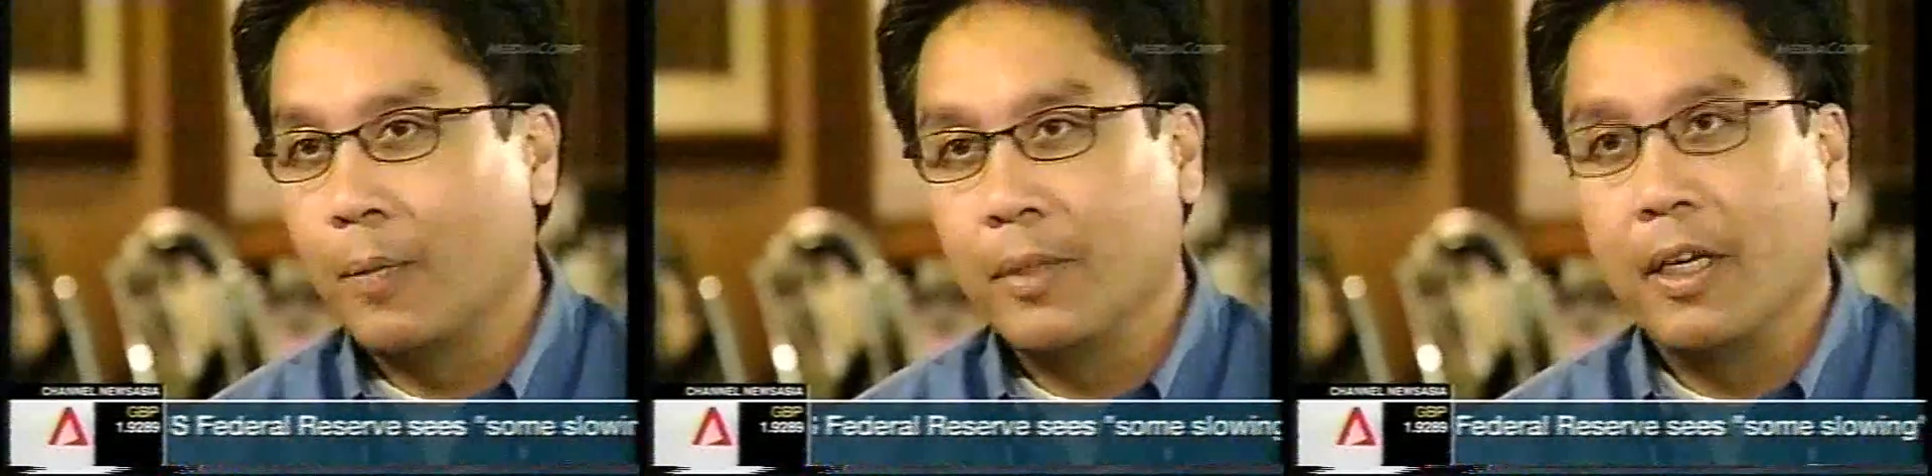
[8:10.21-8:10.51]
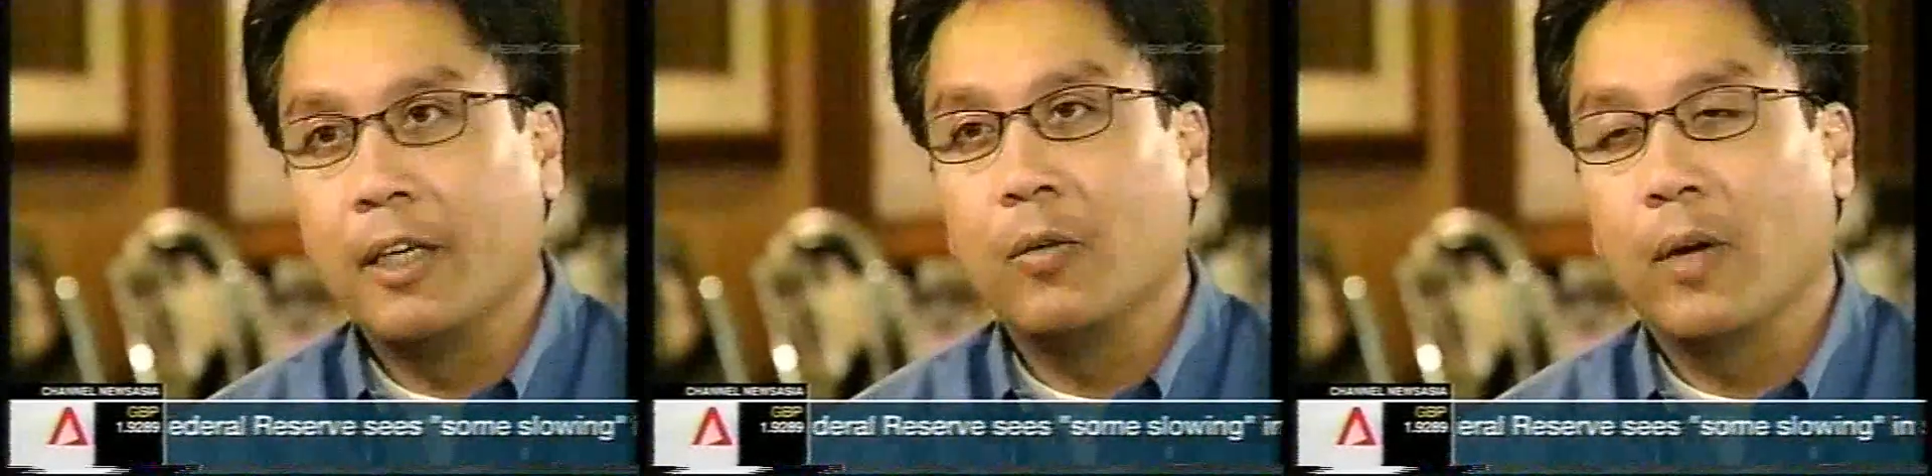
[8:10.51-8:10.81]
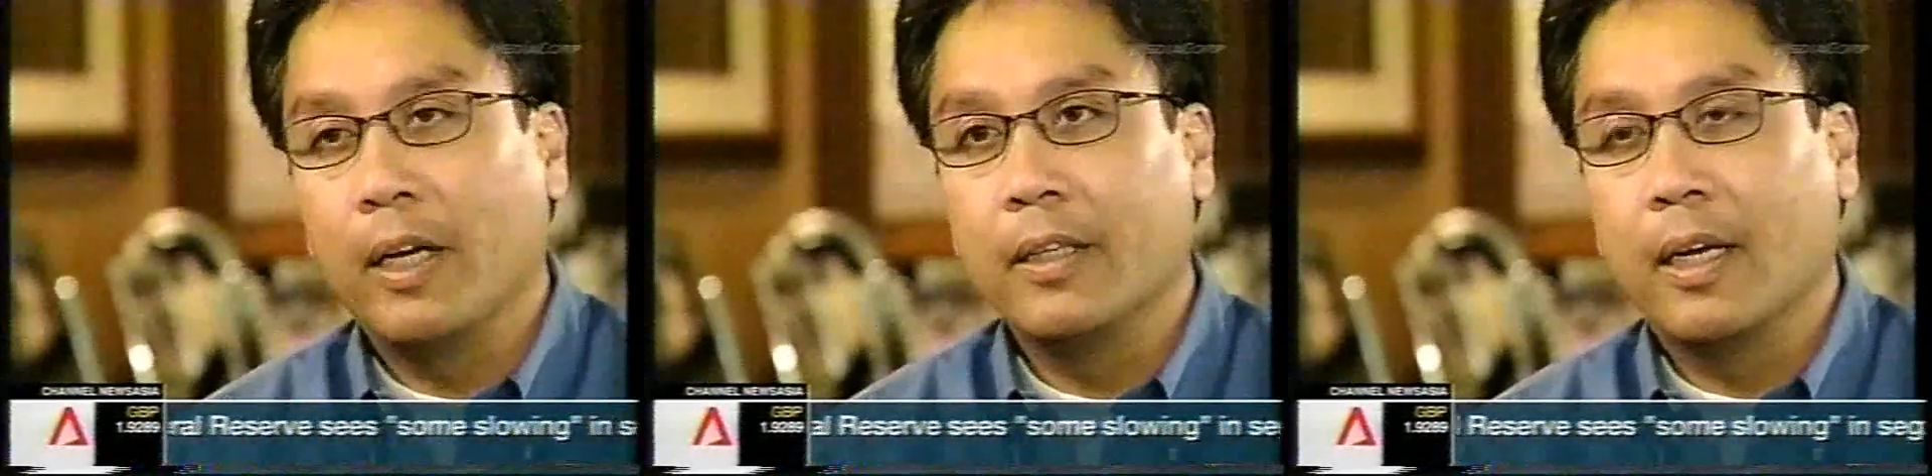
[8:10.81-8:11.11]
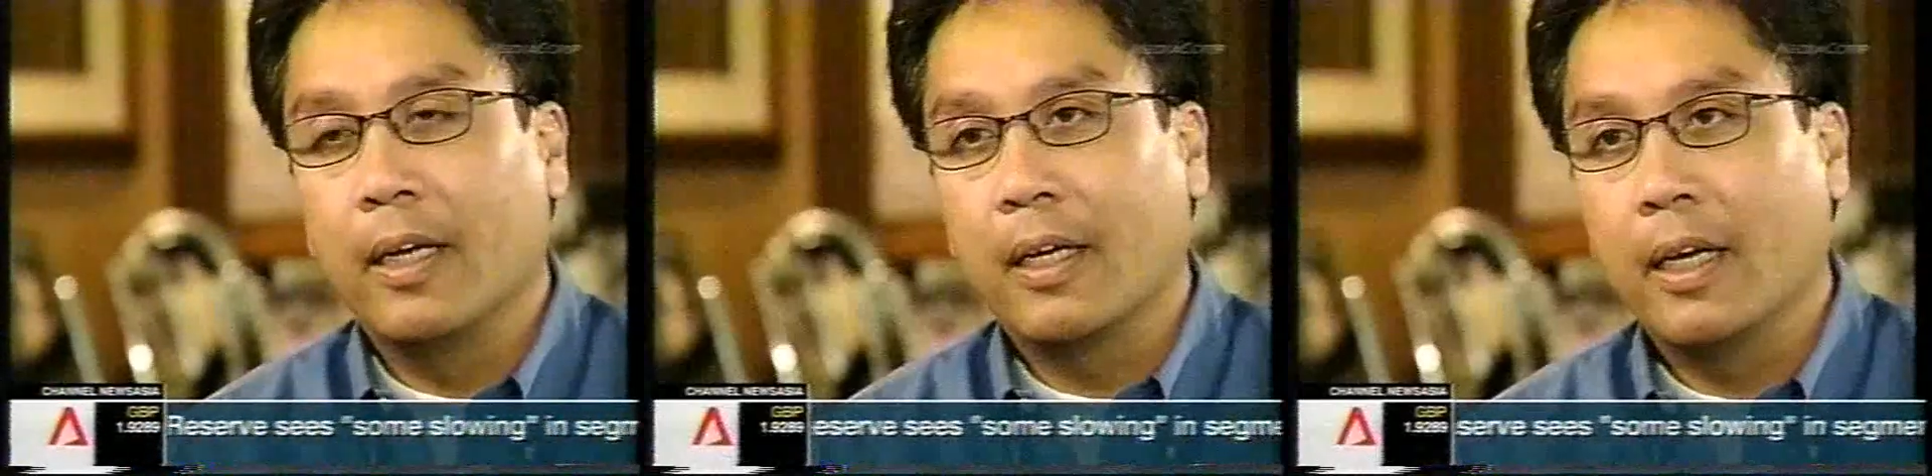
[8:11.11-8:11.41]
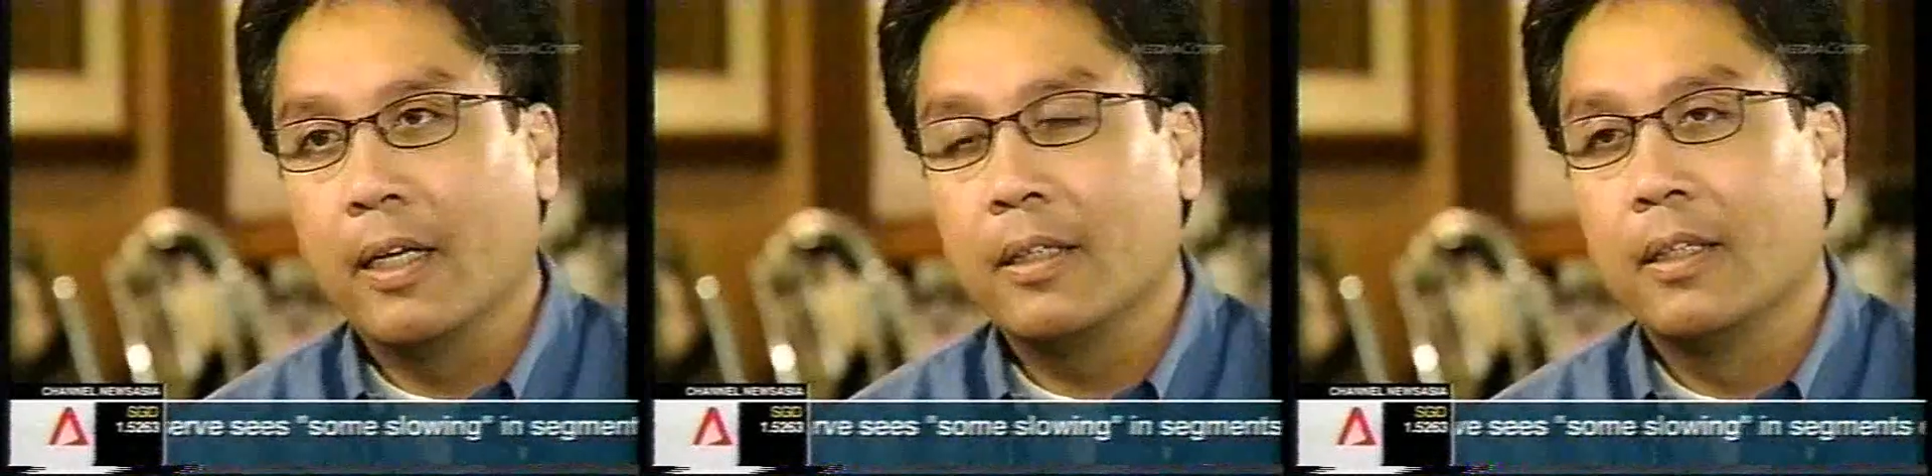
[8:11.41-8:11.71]
I want to help in any
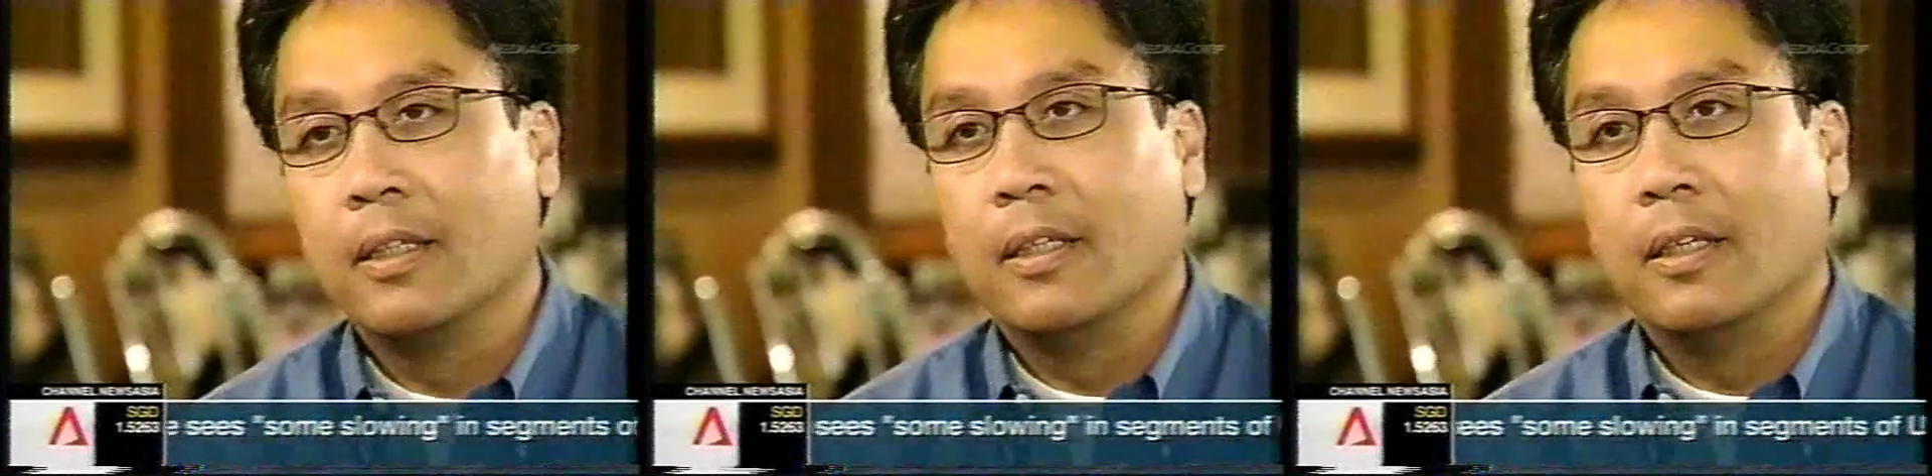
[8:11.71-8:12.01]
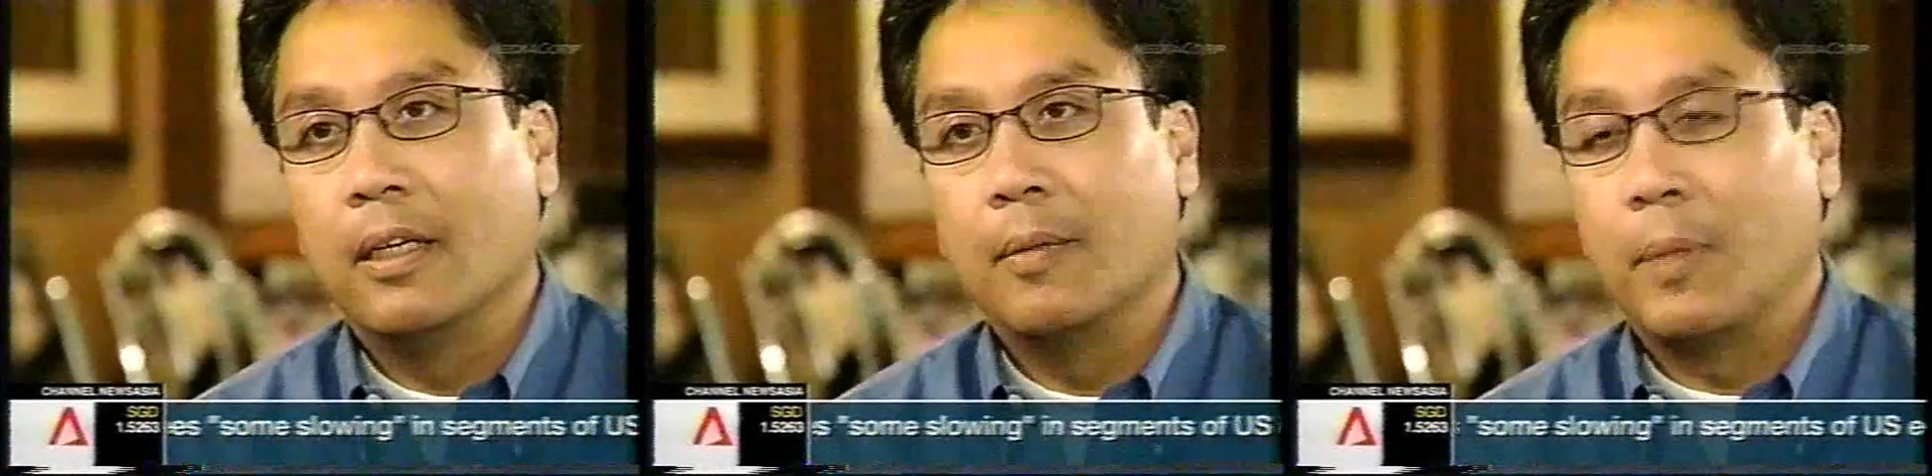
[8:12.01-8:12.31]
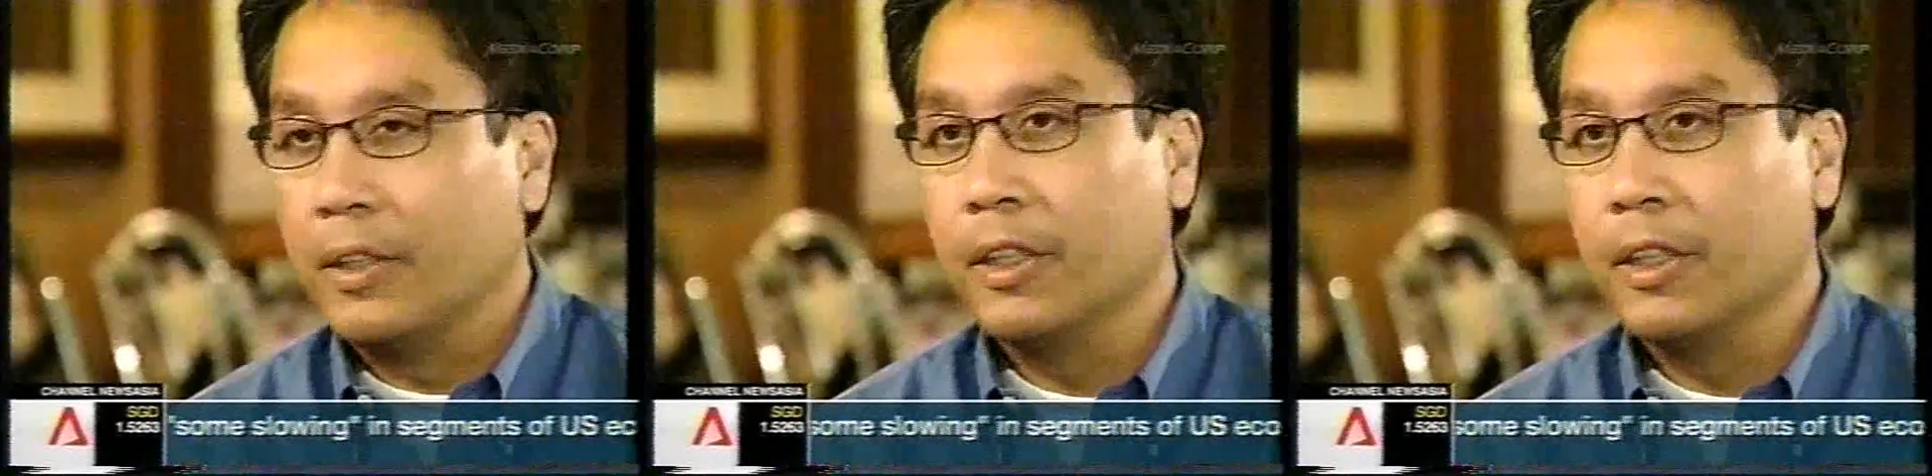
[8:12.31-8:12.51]
way that I can,